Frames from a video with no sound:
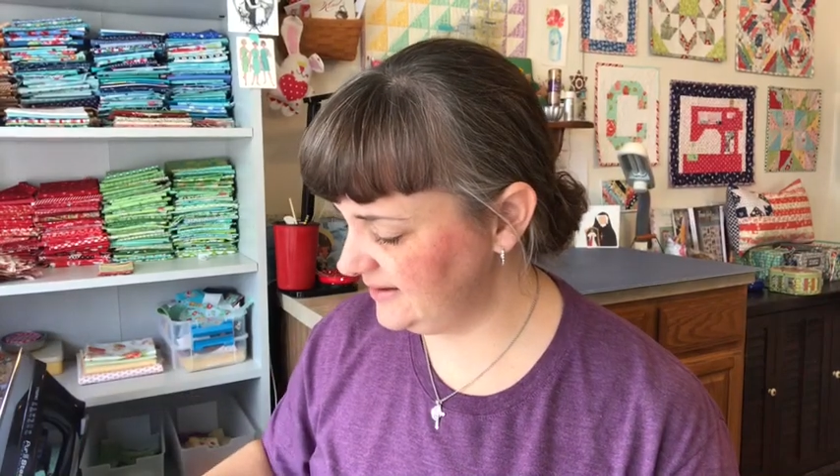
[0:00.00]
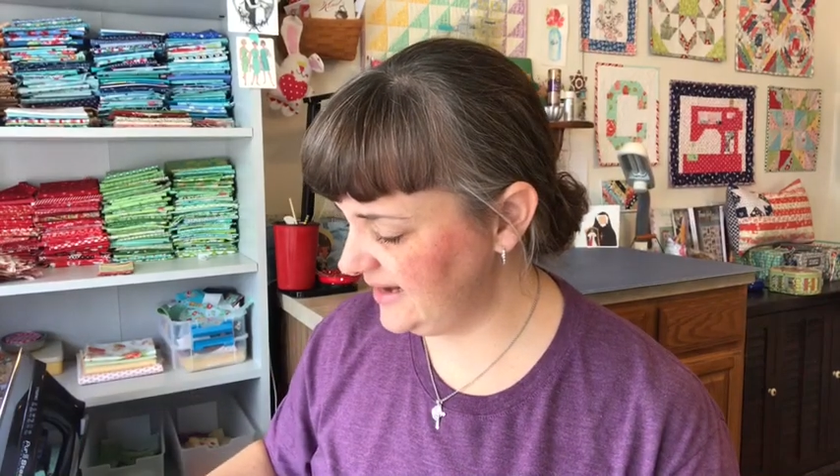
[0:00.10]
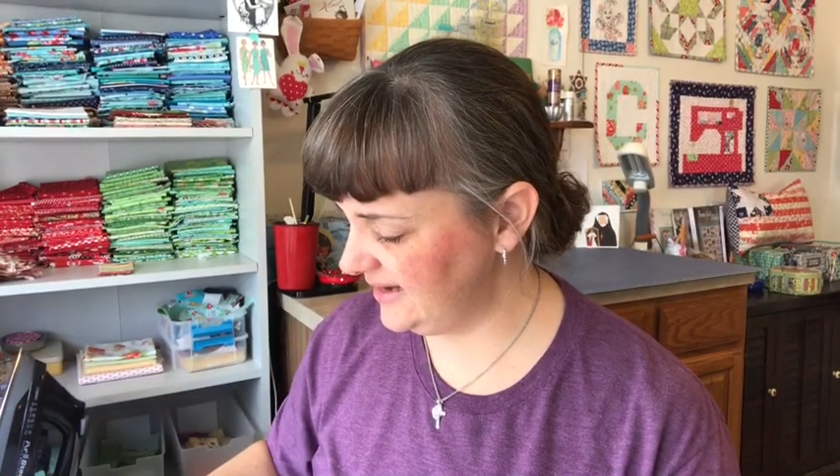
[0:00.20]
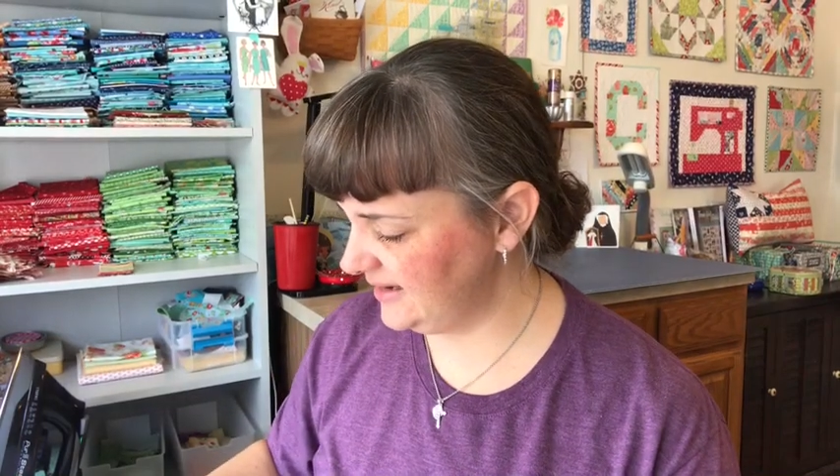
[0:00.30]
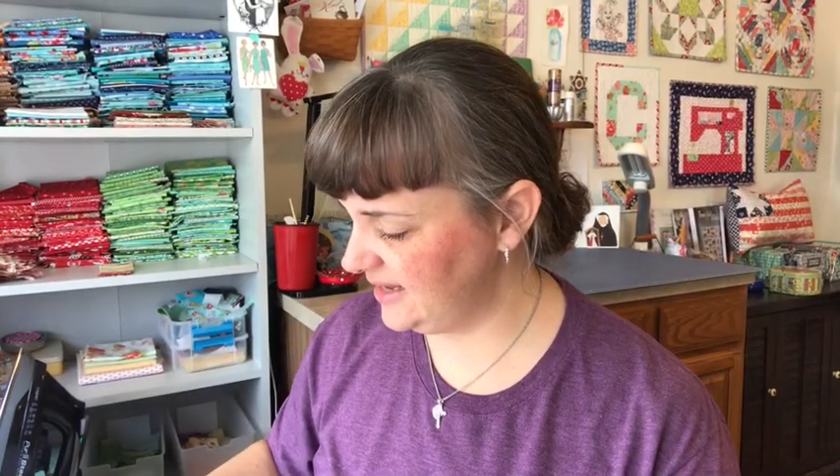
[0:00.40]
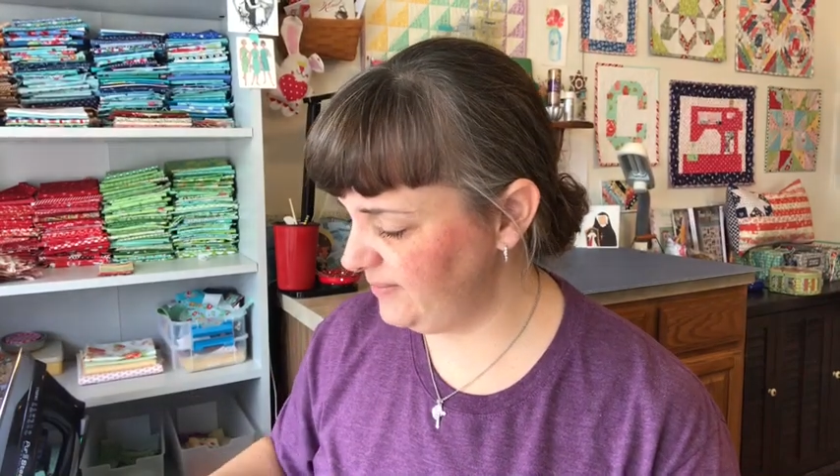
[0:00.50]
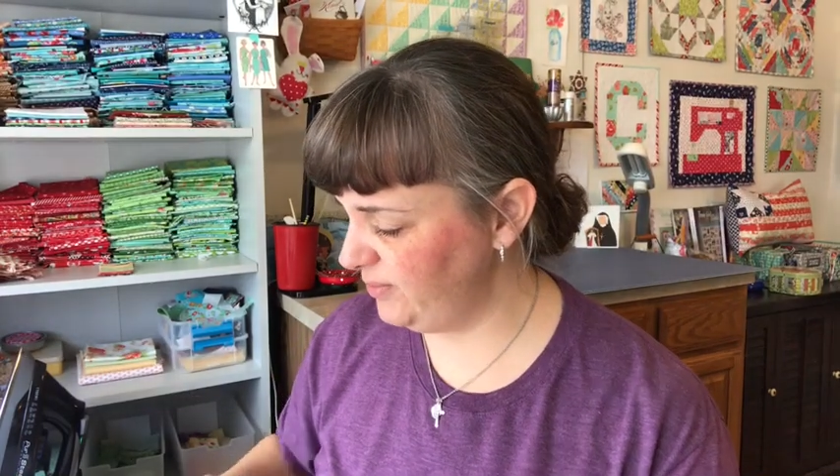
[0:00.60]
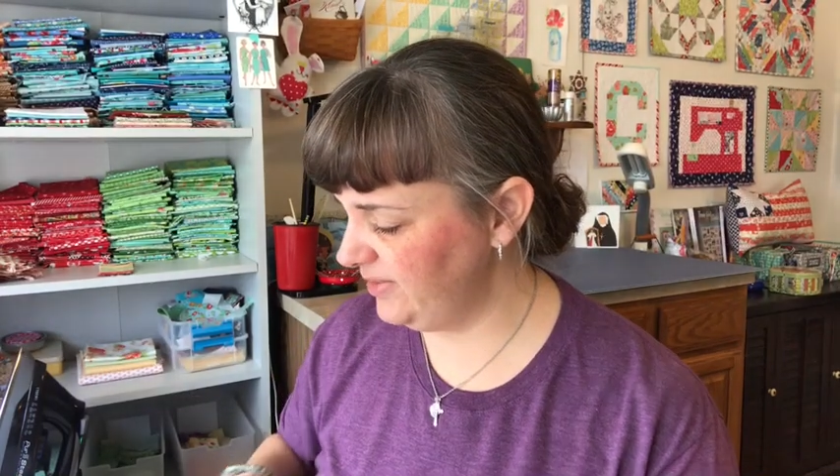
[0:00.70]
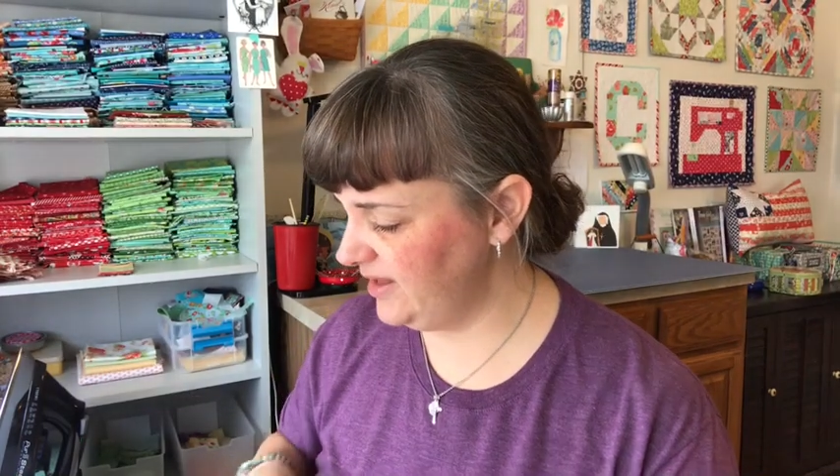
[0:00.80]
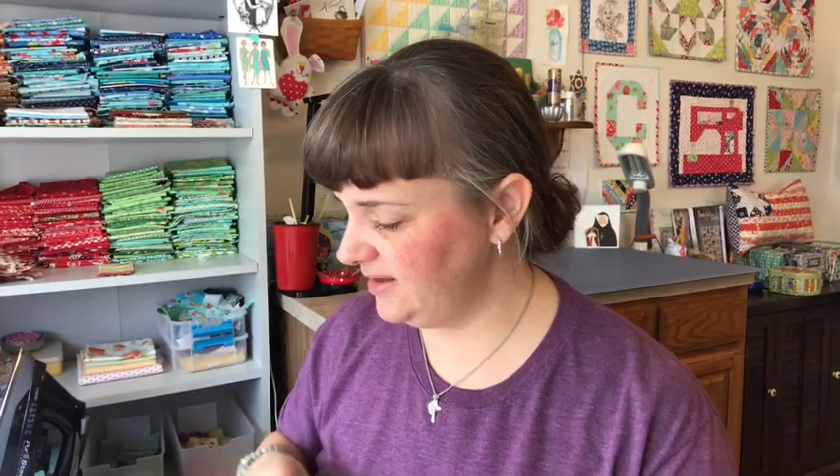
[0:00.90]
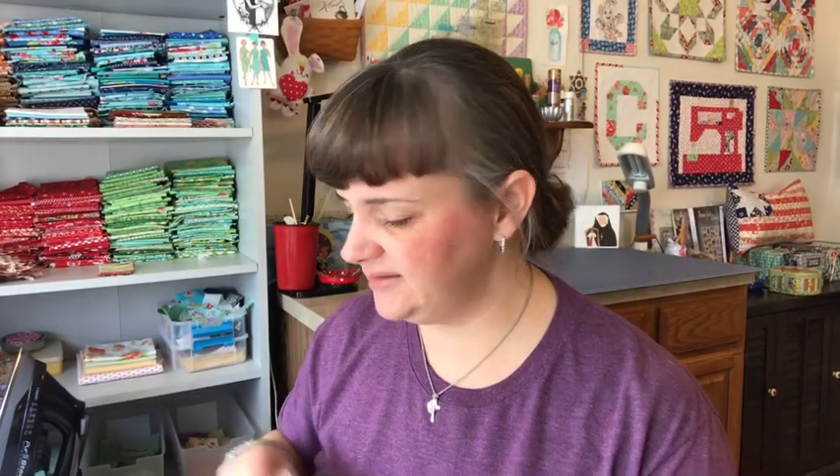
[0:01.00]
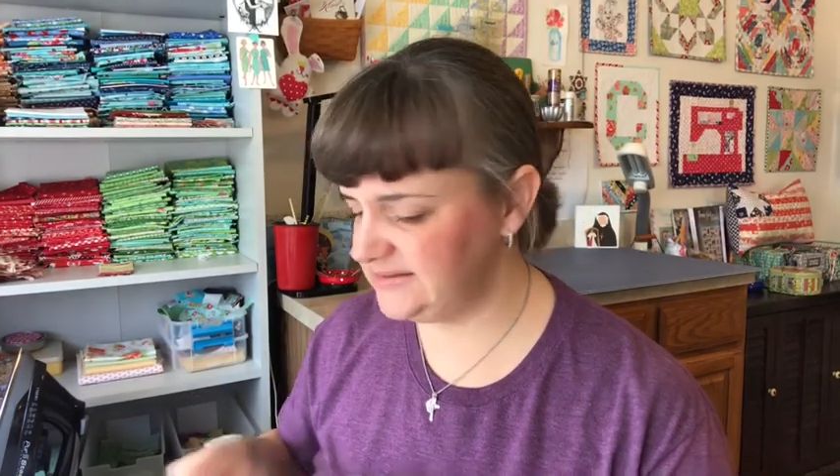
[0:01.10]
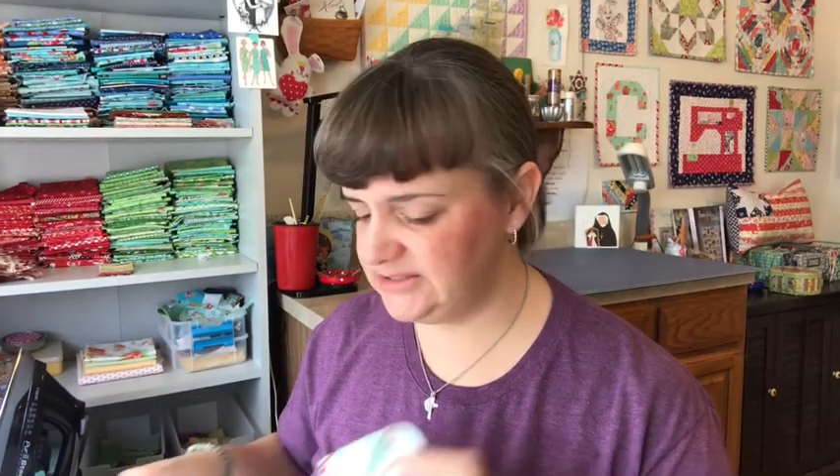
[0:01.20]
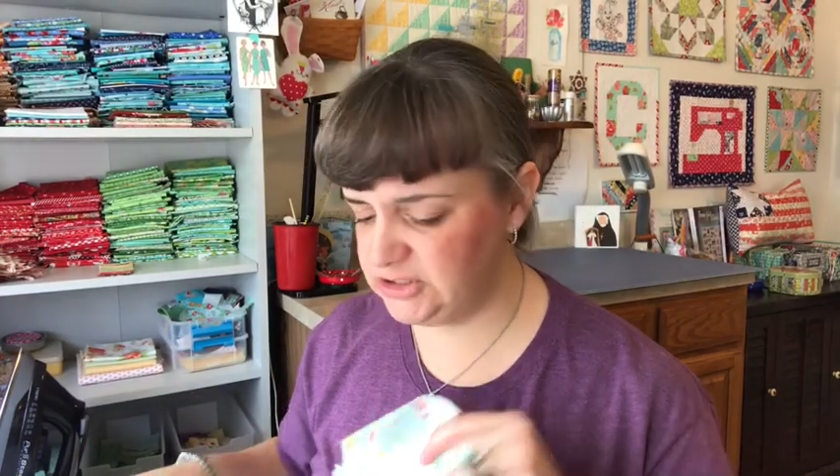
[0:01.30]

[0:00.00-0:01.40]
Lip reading: add a couple blocks